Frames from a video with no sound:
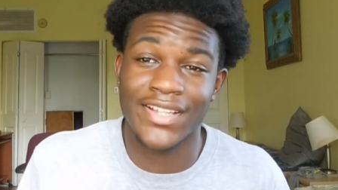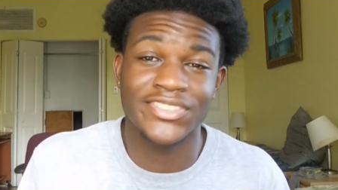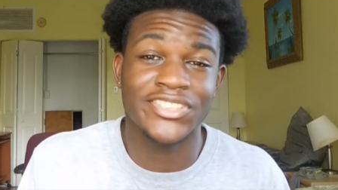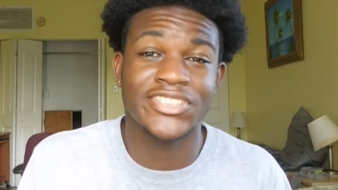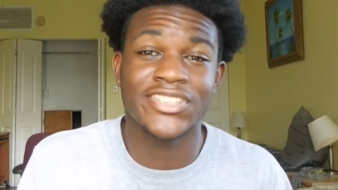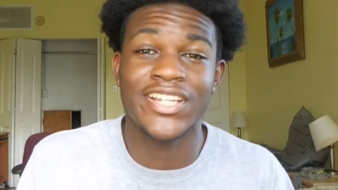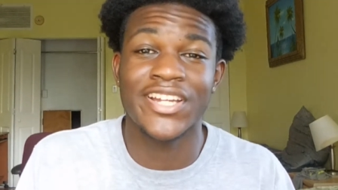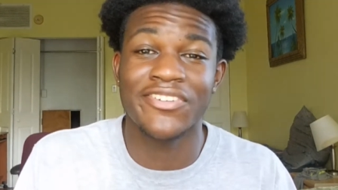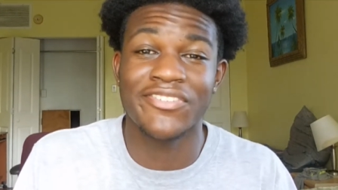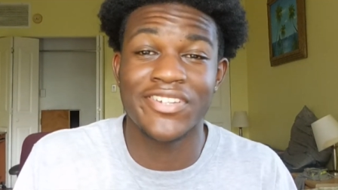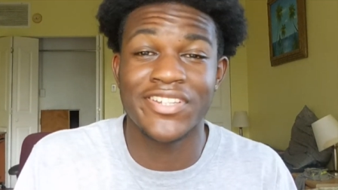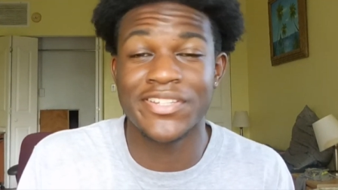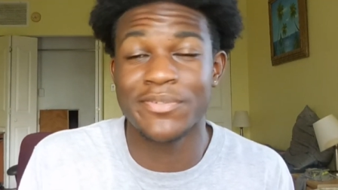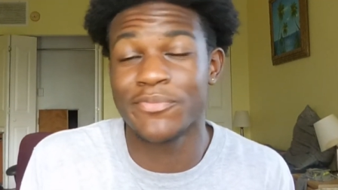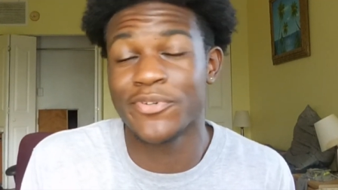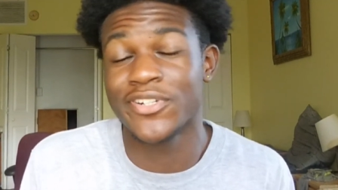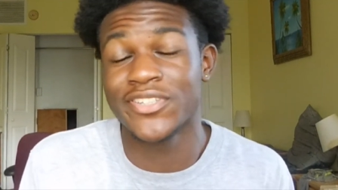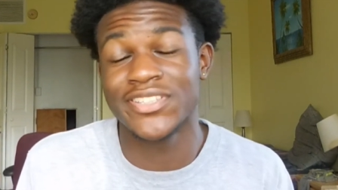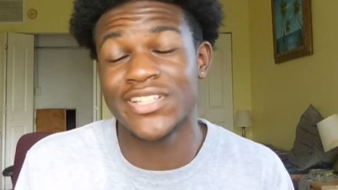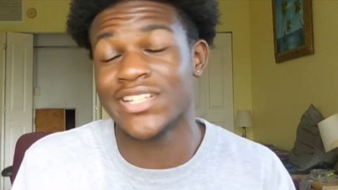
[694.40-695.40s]
I just get really
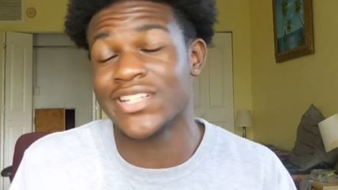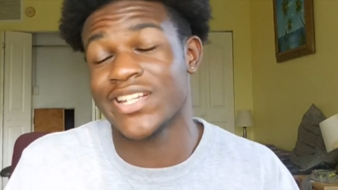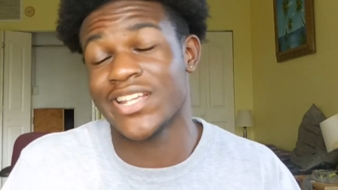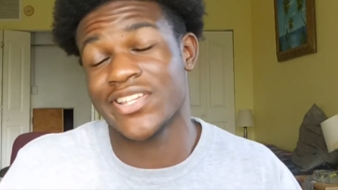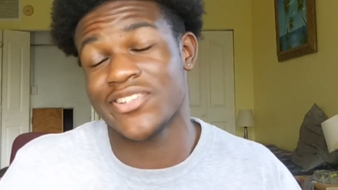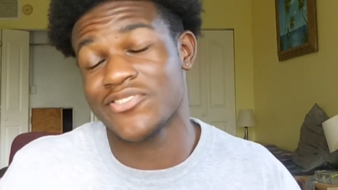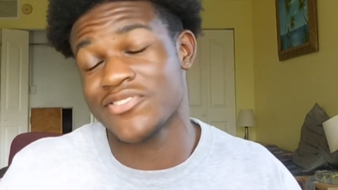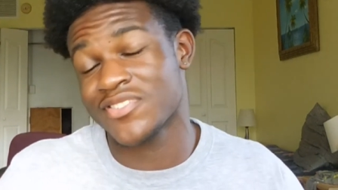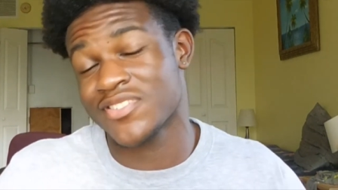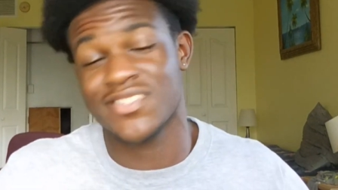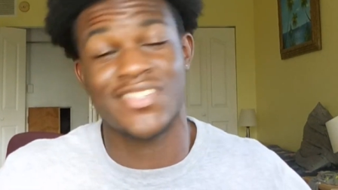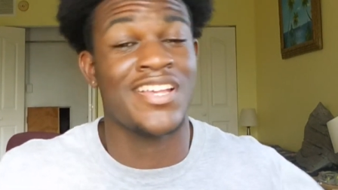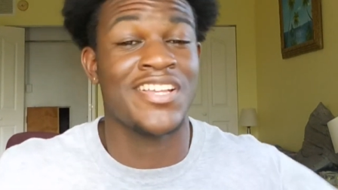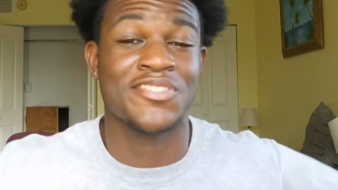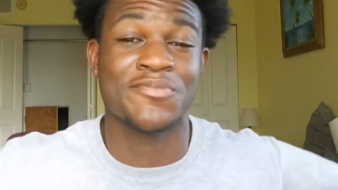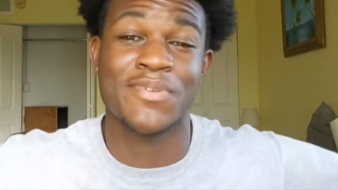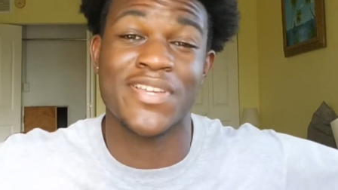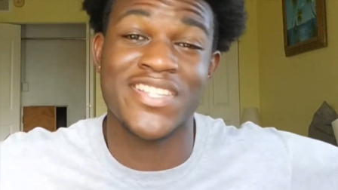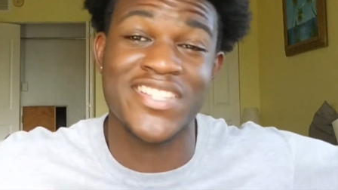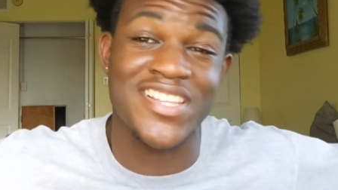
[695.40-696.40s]
bored then I use it.
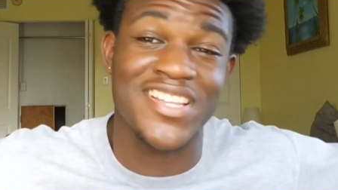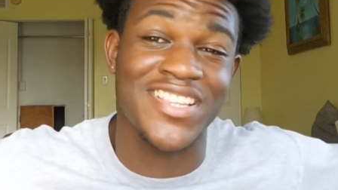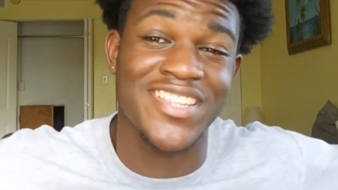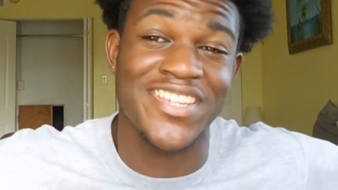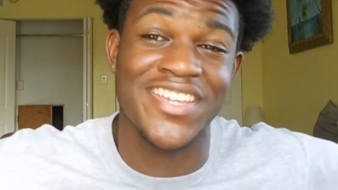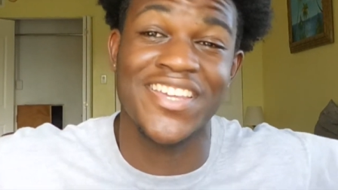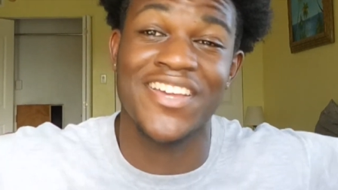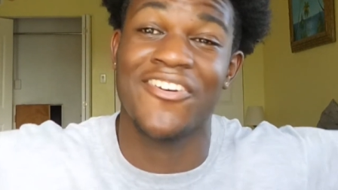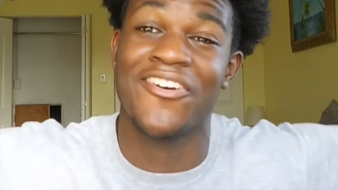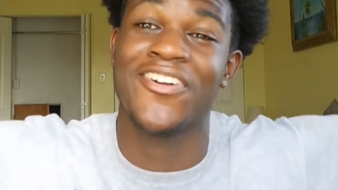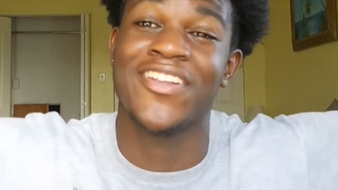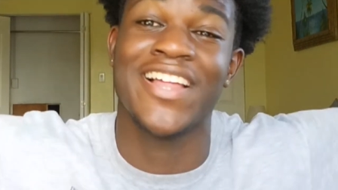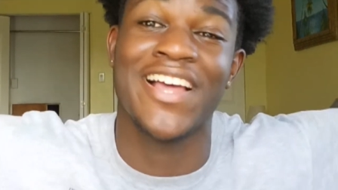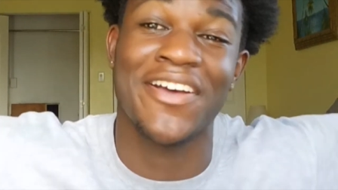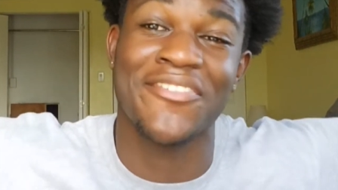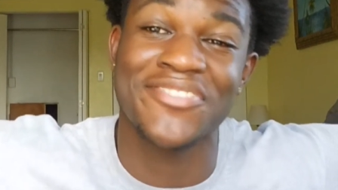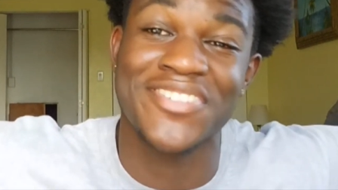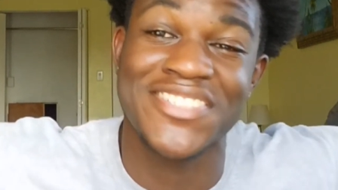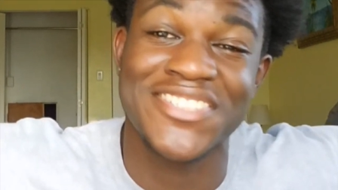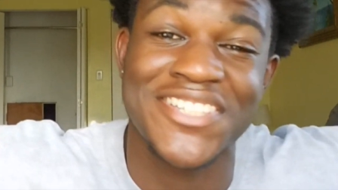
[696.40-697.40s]
That's basically all I
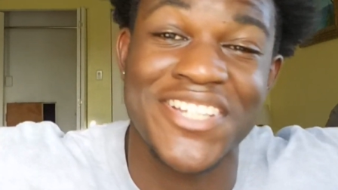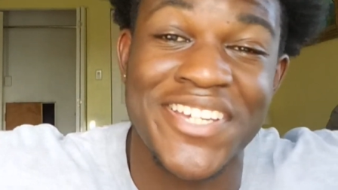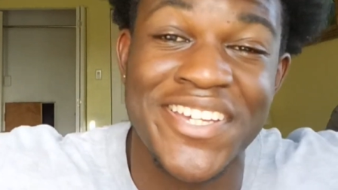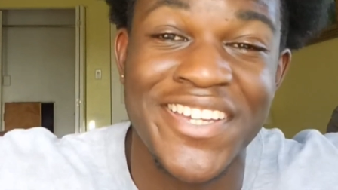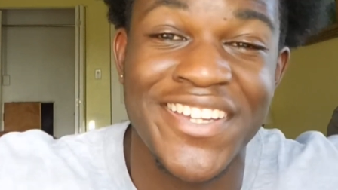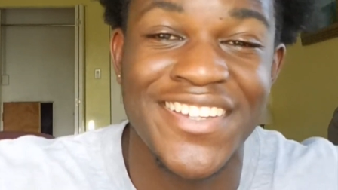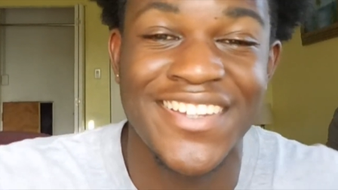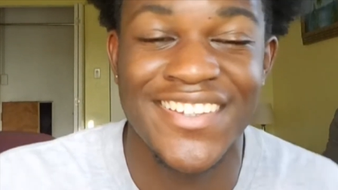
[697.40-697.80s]
have to say.